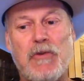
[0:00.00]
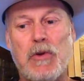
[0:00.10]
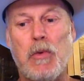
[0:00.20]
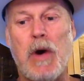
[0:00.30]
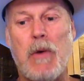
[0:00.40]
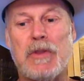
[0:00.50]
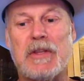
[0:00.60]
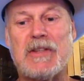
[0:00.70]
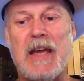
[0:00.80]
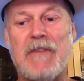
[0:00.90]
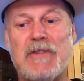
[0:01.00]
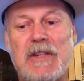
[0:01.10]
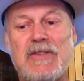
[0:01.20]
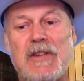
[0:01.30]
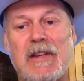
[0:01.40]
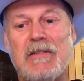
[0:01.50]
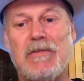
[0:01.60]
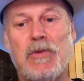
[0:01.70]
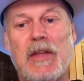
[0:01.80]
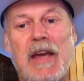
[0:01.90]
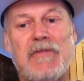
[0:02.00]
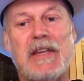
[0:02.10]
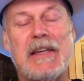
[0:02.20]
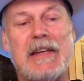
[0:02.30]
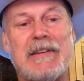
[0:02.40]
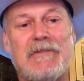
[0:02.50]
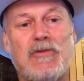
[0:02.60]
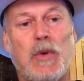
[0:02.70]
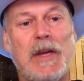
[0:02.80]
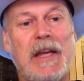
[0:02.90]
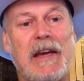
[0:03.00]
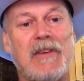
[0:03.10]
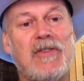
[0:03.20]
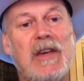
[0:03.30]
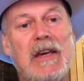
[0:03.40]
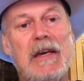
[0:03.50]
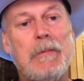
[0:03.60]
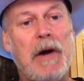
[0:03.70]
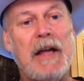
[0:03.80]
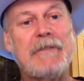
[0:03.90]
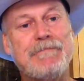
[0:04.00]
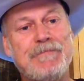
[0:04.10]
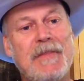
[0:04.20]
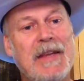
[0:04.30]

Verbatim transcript: If you really want one that's half decent, you really have to get a 20X. But